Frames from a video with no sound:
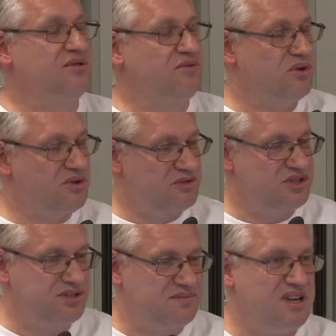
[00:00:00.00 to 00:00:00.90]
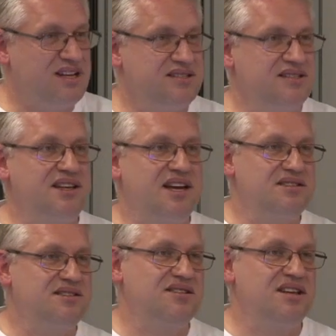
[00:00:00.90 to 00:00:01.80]
of course, means
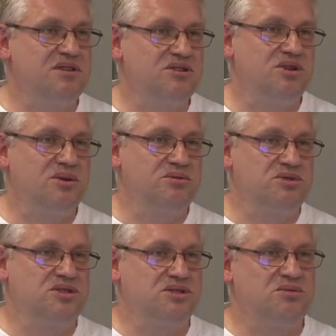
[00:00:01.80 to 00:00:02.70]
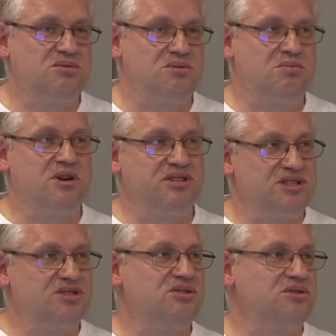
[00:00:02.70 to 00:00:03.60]
that even those who
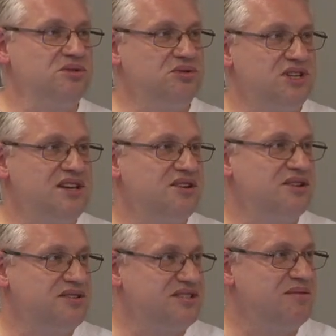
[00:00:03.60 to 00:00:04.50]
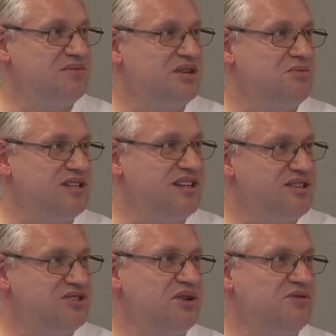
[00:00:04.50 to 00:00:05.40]
want to tinker something with
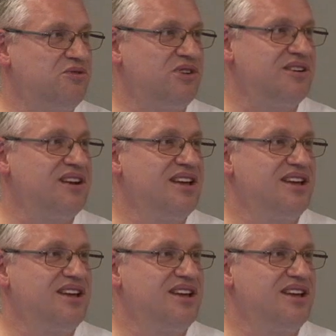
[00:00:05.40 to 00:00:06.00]
that software